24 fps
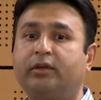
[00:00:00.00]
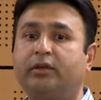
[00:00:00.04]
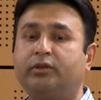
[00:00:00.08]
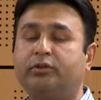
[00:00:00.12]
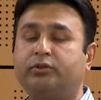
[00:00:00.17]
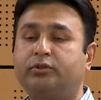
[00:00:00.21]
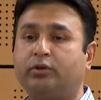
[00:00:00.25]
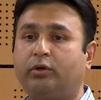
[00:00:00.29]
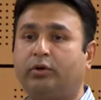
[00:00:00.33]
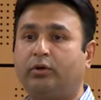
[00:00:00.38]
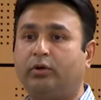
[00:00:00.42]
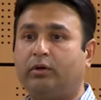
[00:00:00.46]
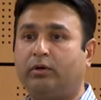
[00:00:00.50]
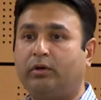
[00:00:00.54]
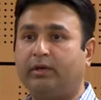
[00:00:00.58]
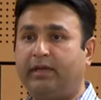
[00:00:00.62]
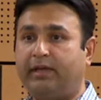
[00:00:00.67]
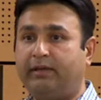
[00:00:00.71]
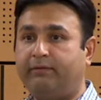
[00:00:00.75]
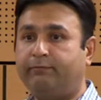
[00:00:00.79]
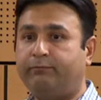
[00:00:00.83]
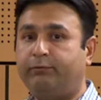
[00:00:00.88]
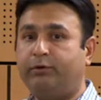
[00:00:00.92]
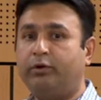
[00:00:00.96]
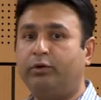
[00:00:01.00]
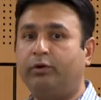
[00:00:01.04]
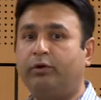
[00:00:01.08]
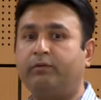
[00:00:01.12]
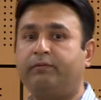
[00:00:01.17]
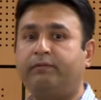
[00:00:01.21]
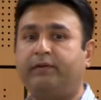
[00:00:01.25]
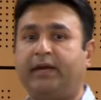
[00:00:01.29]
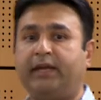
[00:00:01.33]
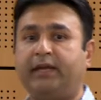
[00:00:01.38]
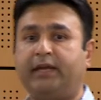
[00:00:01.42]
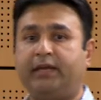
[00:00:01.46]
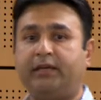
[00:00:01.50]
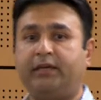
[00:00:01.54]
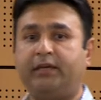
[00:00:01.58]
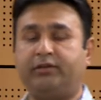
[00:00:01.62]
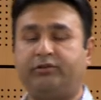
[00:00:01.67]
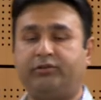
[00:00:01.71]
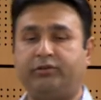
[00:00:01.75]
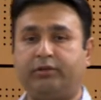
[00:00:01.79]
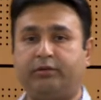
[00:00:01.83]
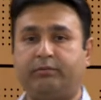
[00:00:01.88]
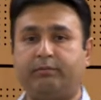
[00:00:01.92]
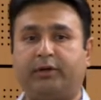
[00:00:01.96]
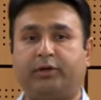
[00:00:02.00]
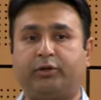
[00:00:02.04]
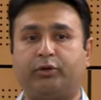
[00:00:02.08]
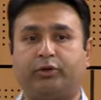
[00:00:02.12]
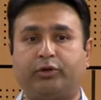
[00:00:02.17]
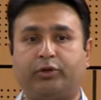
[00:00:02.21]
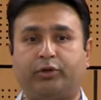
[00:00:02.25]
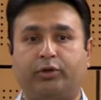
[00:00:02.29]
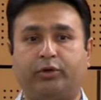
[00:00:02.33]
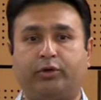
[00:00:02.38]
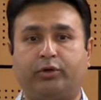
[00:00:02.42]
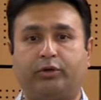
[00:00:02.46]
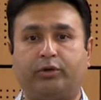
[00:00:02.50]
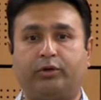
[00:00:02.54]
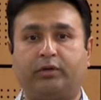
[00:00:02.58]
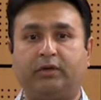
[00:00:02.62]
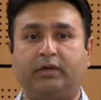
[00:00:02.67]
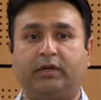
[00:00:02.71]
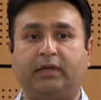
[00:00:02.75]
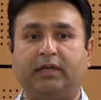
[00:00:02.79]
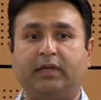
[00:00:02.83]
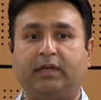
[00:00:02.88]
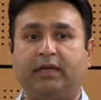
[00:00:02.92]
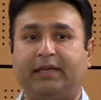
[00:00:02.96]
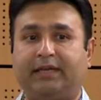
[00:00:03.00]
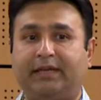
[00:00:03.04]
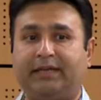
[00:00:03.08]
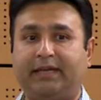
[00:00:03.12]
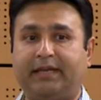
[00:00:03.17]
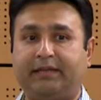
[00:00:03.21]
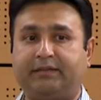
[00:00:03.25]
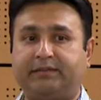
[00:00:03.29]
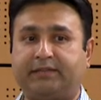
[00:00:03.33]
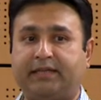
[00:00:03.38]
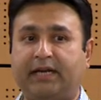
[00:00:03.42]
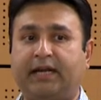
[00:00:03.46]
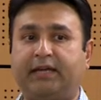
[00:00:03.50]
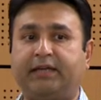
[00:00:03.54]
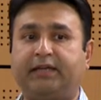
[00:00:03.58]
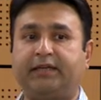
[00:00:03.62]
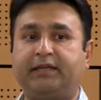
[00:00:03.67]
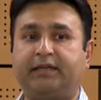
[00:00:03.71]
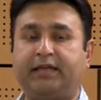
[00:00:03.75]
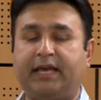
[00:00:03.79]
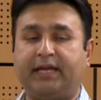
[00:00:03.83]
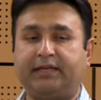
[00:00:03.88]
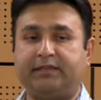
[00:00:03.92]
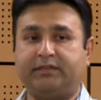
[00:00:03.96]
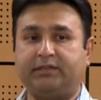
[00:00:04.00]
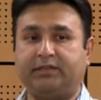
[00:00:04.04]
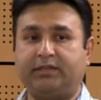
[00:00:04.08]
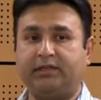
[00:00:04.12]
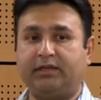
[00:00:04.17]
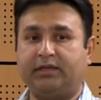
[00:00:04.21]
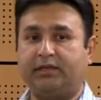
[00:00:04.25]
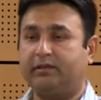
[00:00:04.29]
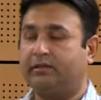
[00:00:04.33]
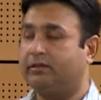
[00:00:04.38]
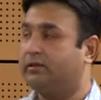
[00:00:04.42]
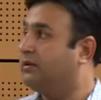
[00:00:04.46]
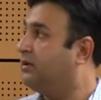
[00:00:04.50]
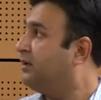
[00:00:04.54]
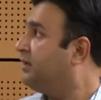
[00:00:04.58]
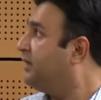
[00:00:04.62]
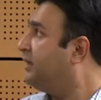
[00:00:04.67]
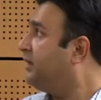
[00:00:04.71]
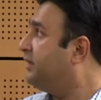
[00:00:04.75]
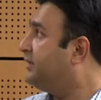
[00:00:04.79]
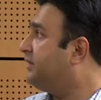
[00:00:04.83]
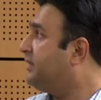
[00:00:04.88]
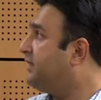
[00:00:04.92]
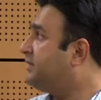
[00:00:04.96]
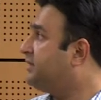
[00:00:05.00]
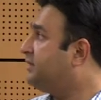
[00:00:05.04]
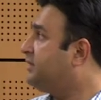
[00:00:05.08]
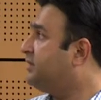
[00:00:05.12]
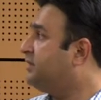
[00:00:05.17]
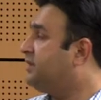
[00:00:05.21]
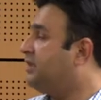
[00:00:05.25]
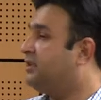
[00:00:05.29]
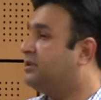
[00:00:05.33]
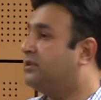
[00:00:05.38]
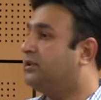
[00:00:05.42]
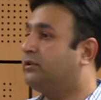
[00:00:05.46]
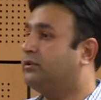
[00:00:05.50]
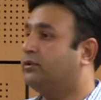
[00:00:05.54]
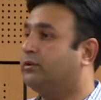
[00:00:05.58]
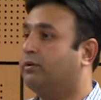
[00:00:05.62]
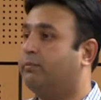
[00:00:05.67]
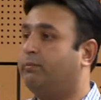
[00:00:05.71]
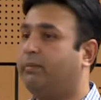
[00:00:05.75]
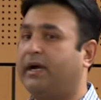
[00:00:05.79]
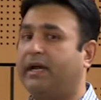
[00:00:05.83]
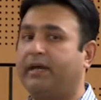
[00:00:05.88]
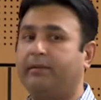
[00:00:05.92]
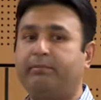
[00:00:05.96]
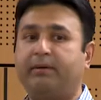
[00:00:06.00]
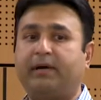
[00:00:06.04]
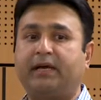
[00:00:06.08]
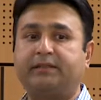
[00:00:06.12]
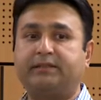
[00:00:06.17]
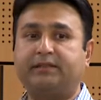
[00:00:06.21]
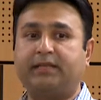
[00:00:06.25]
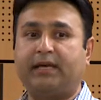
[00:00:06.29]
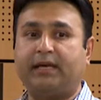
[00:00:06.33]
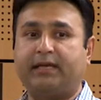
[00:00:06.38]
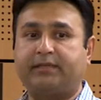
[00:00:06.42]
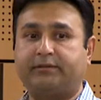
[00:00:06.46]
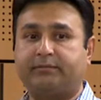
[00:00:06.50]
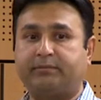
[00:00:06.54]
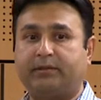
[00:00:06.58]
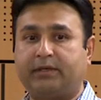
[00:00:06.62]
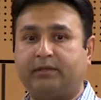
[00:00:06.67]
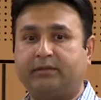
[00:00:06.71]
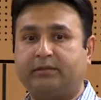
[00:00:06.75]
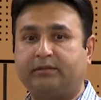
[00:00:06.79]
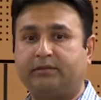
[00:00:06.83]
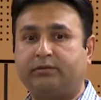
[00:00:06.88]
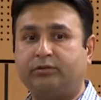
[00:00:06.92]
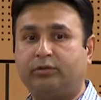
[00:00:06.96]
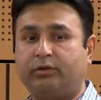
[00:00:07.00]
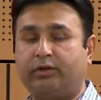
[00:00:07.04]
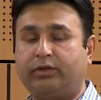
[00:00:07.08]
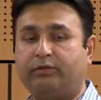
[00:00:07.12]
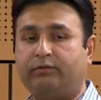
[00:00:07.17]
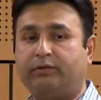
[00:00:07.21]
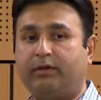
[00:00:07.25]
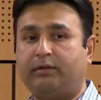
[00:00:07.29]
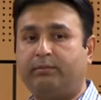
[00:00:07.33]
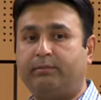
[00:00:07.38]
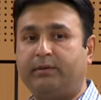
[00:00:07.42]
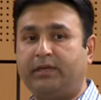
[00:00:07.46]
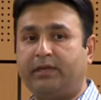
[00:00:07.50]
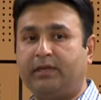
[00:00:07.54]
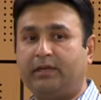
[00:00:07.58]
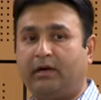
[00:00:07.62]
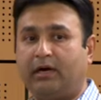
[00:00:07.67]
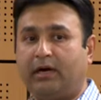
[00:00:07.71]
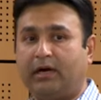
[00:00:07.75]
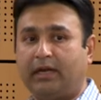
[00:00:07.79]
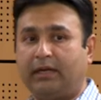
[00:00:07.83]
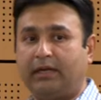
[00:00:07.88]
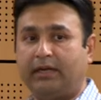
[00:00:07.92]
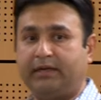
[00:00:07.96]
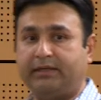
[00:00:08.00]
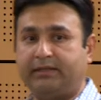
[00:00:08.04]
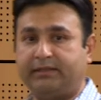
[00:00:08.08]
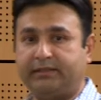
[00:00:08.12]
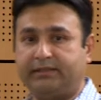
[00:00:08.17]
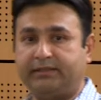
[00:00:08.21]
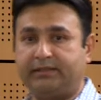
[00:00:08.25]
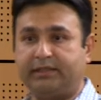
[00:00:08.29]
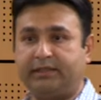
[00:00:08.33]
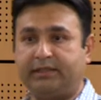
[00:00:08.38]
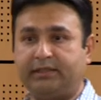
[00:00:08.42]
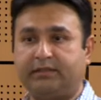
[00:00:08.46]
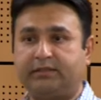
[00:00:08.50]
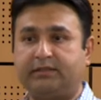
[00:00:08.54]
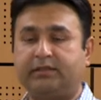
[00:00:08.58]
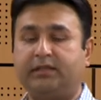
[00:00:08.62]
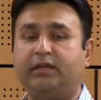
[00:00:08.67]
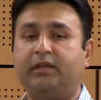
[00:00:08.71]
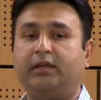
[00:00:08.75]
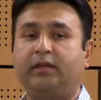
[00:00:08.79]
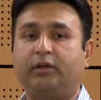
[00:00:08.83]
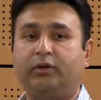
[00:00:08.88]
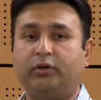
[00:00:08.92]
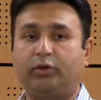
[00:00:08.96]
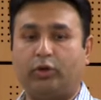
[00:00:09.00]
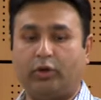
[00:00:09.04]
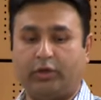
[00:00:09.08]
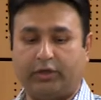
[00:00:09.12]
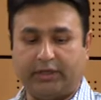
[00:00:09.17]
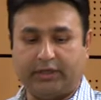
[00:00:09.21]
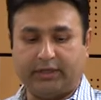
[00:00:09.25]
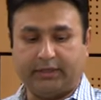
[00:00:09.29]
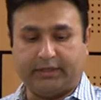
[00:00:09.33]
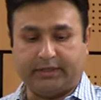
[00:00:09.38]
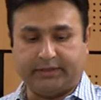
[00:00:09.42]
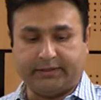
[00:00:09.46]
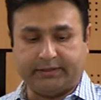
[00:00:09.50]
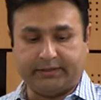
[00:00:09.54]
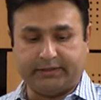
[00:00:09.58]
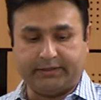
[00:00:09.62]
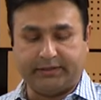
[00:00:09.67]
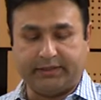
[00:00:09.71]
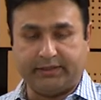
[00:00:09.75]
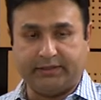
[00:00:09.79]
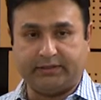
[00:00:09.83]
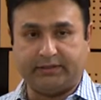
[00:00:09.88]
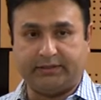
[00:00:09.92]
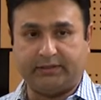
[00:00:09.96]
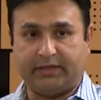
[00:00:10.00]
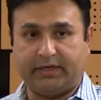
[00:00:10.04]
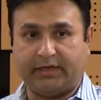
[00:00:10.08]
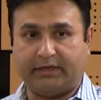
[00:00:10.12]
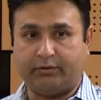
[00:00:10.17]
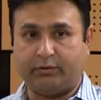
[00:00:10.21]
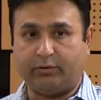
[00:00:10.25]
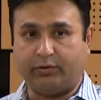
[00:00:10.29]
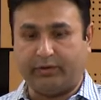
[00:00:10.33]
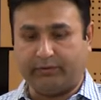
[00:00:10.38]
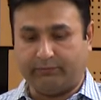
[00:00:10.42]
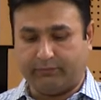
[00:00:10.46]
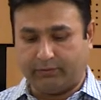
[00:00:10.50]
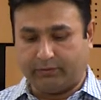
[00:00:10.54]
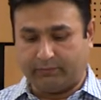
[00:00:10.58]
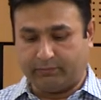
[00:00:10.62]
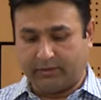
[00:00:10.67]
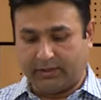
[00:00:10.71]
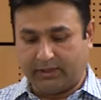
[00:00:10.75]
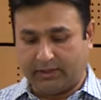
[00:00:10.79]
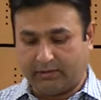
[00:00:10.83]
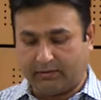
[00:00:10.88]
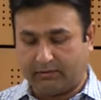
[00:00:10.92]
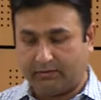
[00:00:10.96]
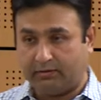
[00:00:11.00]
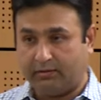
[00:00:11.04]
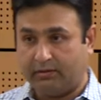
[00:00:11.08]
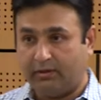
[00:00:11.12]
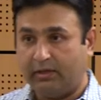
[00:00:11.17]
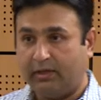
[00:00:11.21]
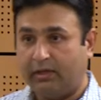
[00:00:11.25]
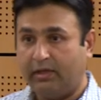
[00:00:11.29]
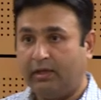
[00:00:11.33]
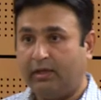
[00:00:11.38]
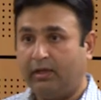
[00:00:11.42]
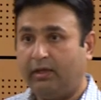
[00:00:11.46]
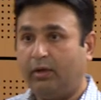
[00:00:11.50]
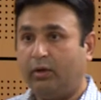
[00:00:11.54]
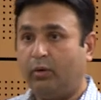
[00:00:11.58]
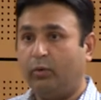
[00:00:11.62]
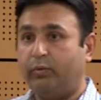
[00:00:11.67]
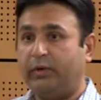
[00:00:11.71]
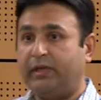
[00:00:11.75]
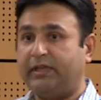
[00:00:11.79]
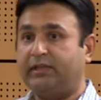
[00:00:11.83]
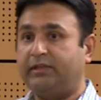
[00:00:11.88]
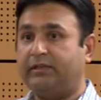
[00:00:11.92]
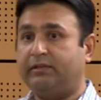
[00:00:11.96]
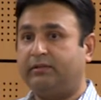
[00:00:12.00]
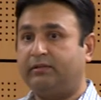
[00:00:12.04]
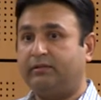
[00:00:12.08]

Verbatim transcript: So if we don't find any treatment or cure, ne starting next year, this disease is going to bypass asthma. So it will be all lung disease, chronic lung disease, and going from there. With